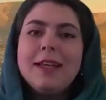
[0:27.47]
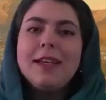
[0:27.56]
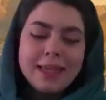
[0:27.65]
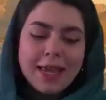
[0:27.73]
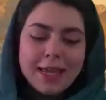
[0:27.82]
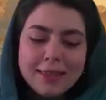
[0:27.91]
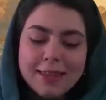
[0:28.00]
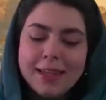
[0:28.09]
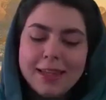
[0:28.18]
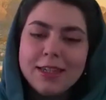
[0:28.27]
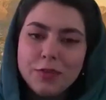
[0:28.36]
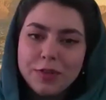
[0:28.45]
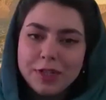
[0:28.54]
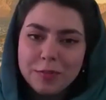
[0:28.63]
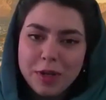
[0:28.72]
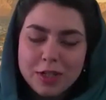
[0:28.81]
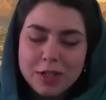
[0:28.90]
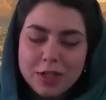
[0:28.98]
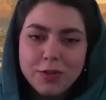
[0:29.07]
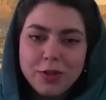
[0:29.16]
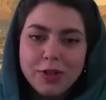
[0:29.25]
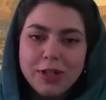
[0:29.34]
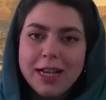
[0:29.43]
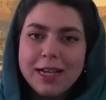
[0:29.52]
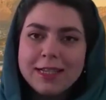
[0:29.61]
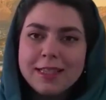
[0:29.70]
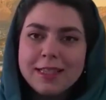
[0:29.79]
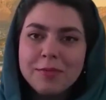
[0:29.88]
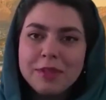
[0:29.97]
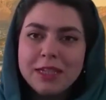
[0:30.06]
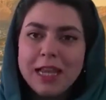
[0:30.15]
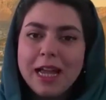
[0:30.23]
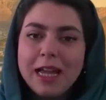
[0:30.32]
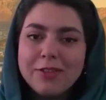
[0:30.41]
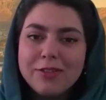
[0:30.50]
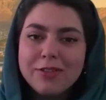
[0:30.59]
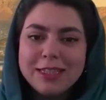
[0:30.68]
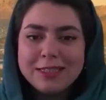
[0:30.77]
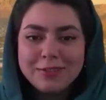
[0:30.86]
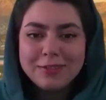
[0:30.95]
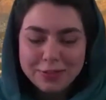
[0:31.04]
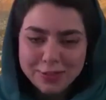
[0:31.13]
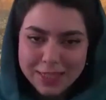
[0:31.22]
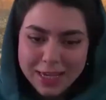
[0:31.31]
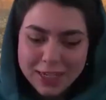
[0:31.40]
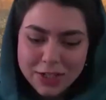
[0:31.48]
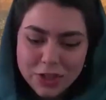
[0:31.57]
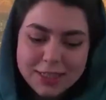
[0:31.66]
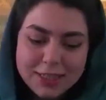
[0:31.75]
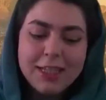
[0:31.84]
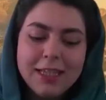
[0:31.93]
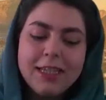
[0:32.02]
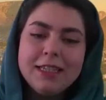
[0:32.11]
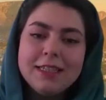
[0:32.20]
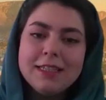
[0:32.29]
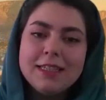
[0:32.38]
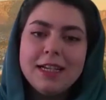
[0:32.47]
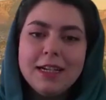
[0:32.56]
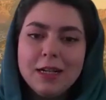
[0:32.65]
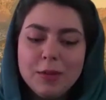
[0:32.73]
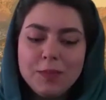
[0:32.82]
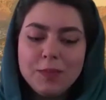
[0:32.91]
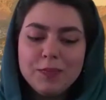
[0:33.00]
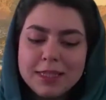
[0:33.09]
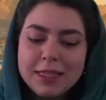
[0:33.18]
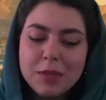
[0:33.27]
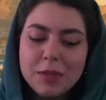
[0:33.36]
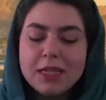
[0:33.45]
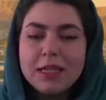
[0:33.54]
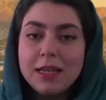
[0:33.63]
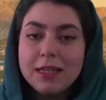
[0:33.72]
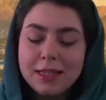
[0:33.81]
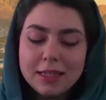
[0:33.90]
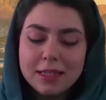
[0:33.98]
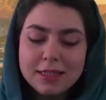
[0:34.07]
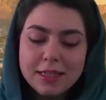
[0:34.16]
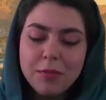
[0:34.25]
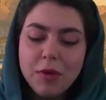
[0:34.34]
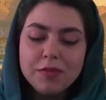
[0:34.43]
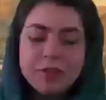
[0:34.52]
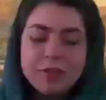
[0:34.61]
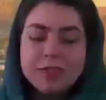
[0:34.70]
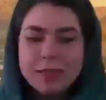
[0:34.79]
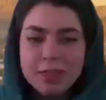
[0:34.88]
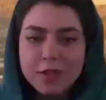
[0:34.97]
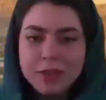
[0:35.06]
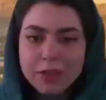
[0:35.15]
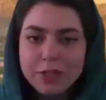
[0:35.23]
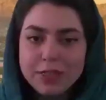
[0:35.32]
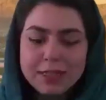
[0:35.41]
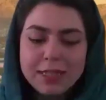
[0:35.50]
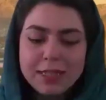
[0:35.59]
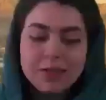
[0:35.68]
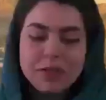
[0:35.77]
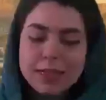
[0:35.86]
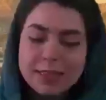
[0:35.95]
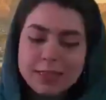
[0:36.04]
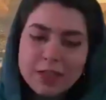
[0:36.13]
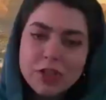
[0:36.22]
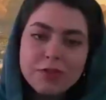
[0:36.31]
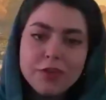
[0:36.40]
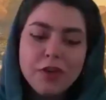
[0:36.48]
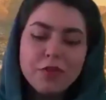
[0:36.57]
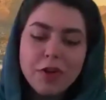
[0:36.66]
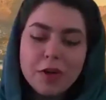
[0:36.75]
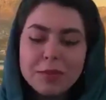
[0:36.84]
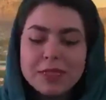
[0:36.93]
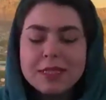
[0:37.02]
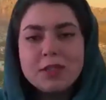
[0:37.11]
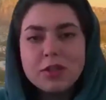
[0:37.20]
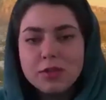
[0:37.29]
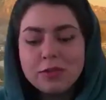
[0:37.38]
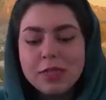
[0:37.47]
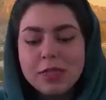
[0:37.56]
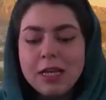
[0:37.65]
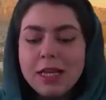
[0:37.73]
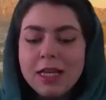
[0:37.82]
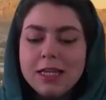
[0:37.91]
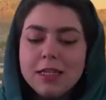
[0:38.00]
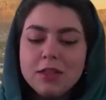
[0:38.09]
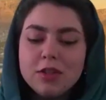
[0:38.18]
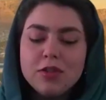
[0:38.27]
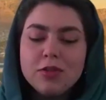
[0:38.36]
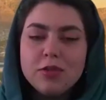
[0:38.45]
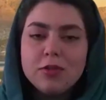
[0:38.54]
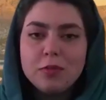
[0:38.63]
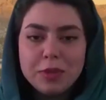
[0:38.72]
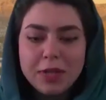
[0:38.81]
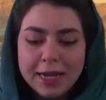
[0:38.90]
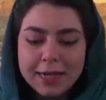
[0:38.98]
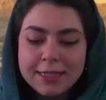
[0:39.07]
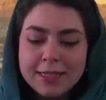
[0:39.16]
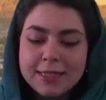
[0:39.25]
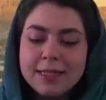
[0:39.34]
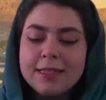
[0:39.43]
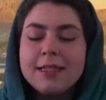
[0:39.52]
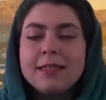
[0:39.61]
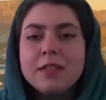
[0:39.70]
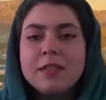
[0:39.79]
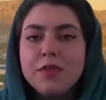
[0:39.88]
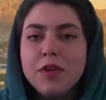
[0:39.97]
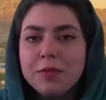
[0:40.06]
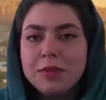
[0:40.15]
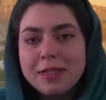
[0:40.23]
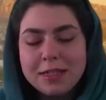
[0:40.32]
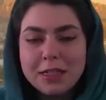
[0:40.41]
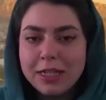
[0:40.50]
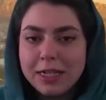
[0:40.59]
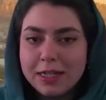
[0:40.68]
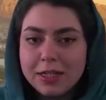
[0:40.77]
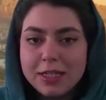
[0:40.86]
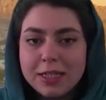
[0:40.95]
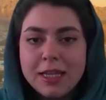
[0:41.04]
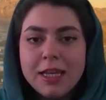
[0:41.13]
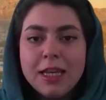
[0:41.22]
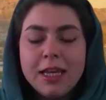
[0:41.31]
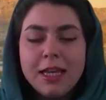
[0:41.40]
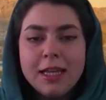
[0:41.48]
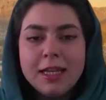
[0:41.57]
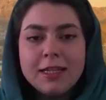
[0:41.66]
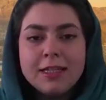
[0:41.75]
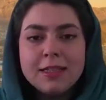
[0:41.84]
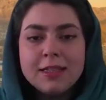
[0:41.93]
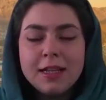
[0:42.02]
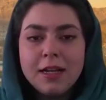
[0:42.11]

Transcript: Again, thank you very much for accepting our invitation. And the theme of this interview is the transition from pharmacy school into practice as lessons from yester-years. And